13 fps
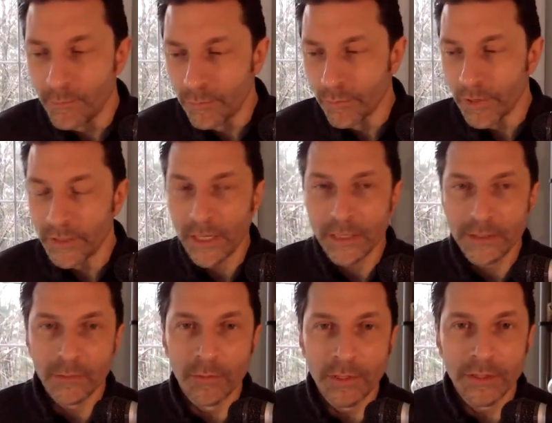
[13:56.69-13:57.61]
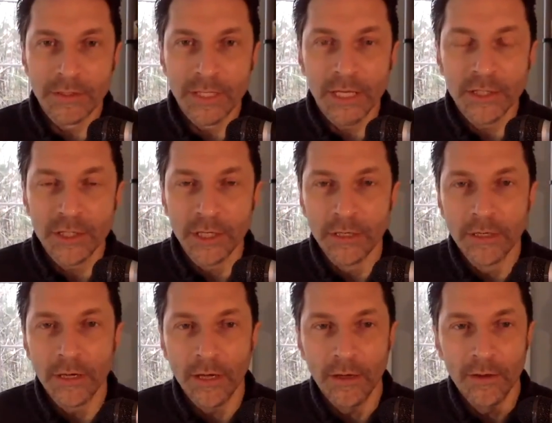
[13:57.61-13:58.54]
bring that to
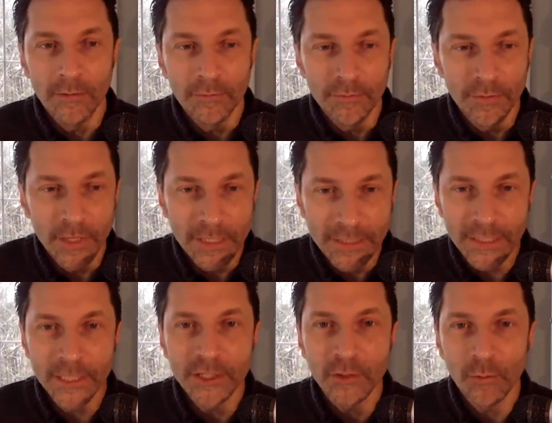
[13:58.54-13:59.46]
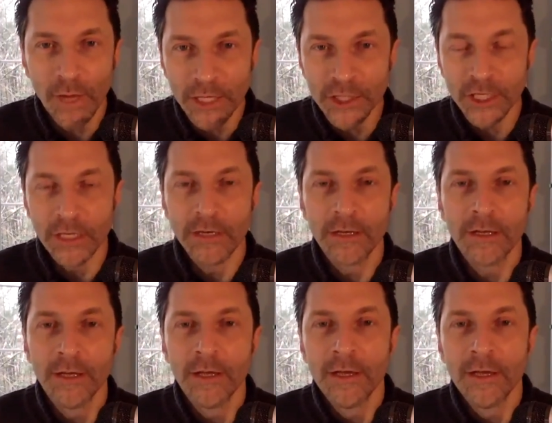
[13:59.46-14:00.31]
realization of the situation